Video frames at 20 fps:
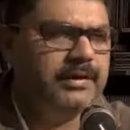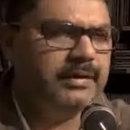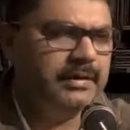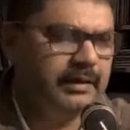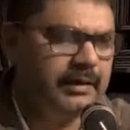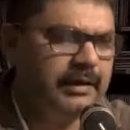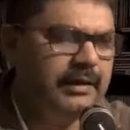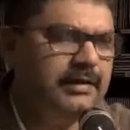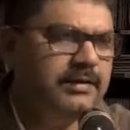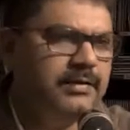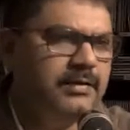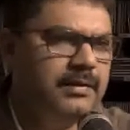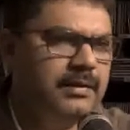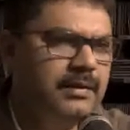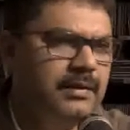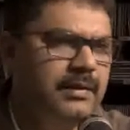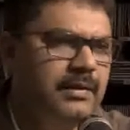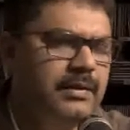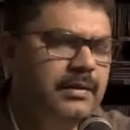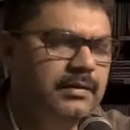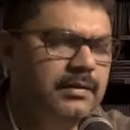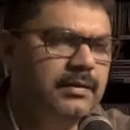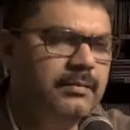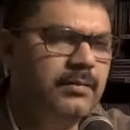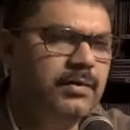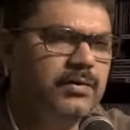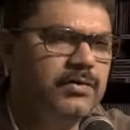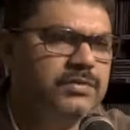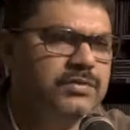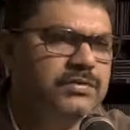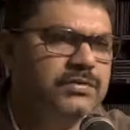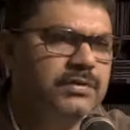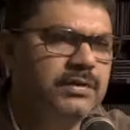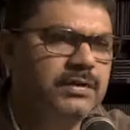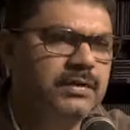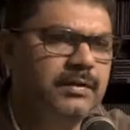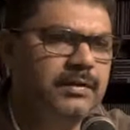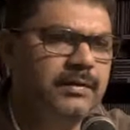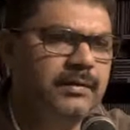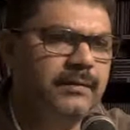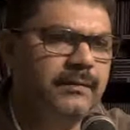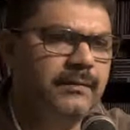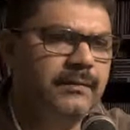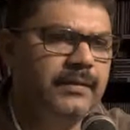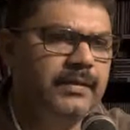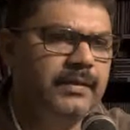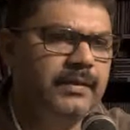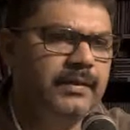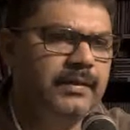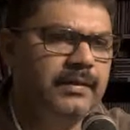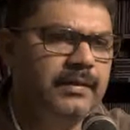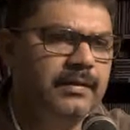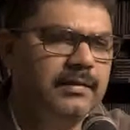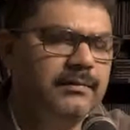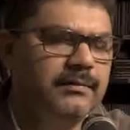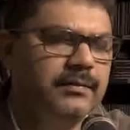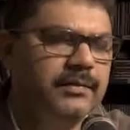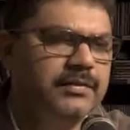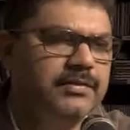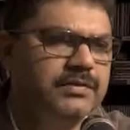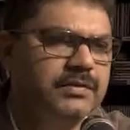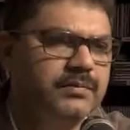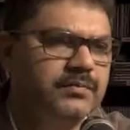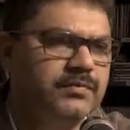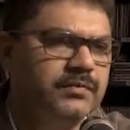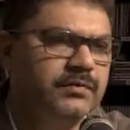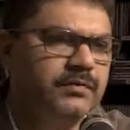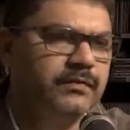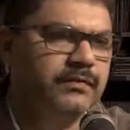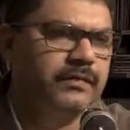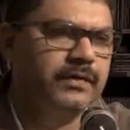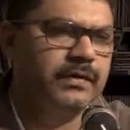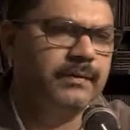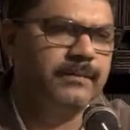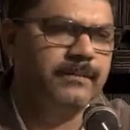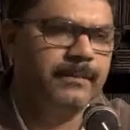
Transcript: that need the most in terms of